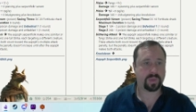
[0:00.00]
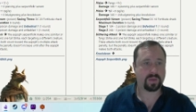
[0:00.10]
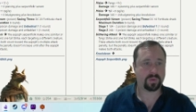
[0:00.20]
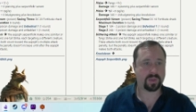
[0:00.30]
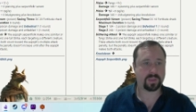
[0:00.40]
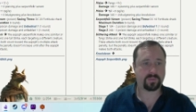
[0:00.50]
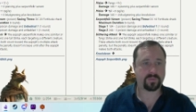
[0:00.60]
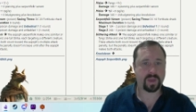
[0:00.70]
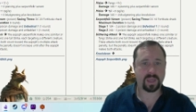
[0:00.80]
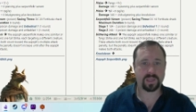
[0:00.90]
If we have a look at
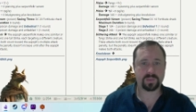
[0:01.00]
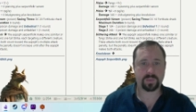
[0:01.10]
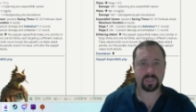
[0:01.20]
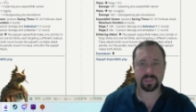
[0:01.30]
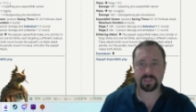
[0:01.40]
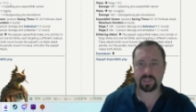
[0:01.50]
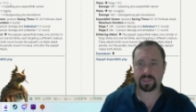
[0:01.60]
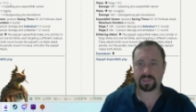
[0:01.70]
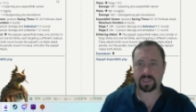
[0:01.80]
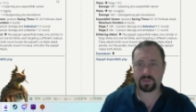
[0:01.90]
the fangs, we can
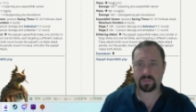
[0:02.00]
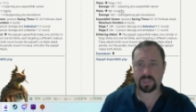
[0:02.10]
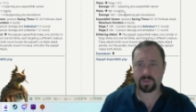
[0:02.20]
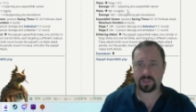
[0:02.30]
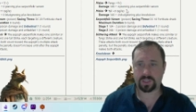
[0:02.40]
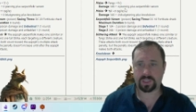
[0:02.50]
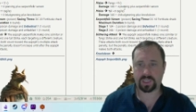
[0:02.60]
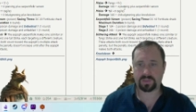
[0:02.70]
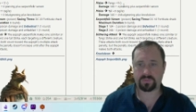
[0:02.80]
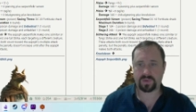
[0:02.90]
see the same
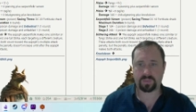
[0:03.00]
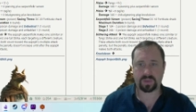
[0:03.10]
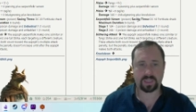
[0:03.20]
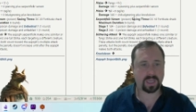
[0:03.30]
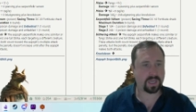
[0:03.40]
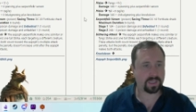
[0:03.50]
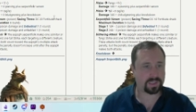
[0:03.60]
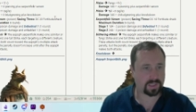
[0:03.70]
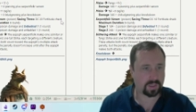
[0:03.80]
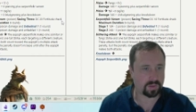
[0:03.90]
damage is
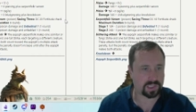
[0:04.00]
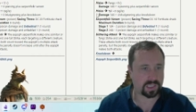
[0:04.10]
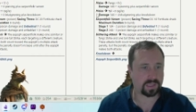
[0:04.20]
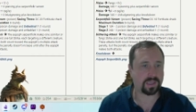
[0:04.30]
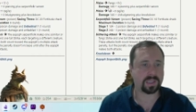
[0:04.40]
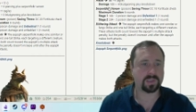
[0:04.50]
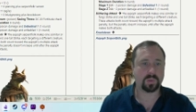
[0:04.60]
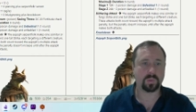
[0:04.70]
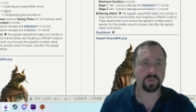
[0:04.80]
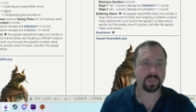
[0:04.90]
replicated, so it looks like
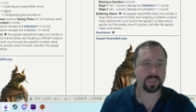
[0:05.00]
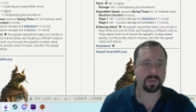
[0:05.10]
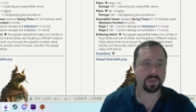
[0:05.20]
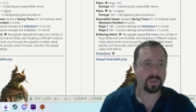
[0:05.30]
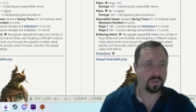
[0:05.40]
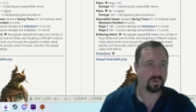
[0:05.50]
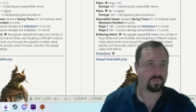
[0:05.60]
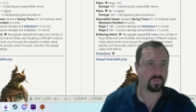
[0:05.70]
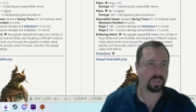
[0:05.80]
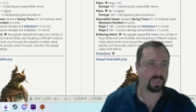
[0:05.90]
that's all working
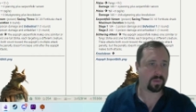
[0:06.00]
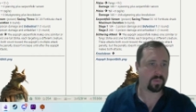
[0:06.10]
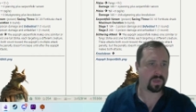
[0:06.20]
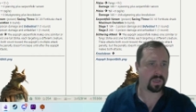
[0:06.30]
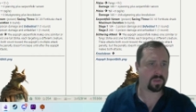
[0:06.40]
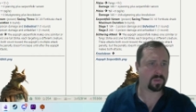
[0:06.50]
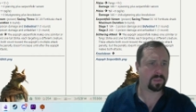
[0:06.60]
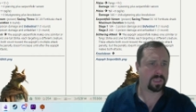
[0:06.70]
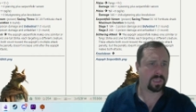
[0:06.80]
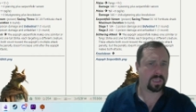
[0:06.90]
really
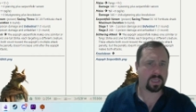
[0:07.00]
well.